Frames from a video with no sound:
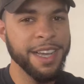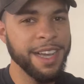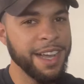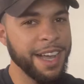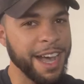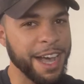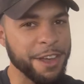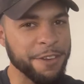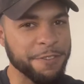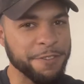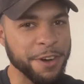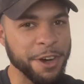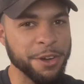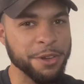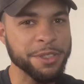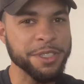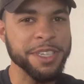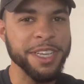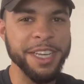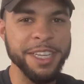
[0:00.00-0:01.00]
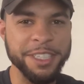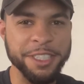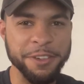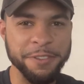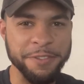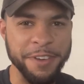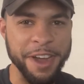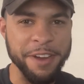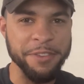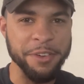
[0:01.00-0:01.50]
Hey folks, it's
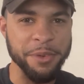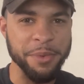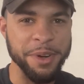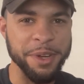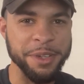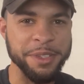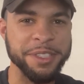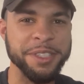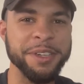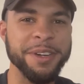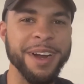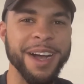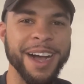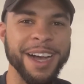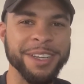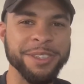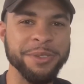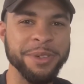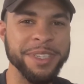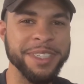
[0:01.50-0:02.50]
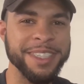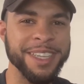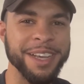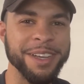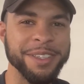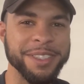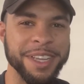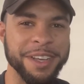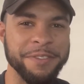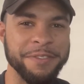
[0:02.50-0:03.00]
your favorite realtor, Andre
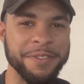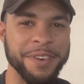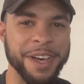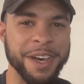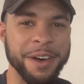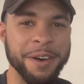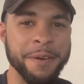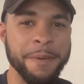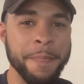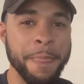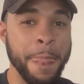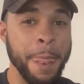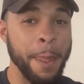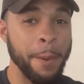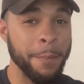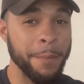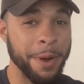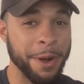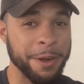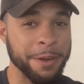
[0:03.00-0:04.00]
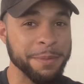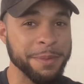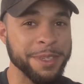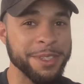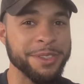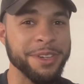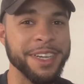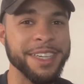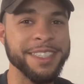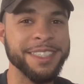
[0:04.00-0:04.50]
Sells FL. Welcome to
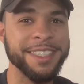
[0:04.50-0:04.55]
Dre's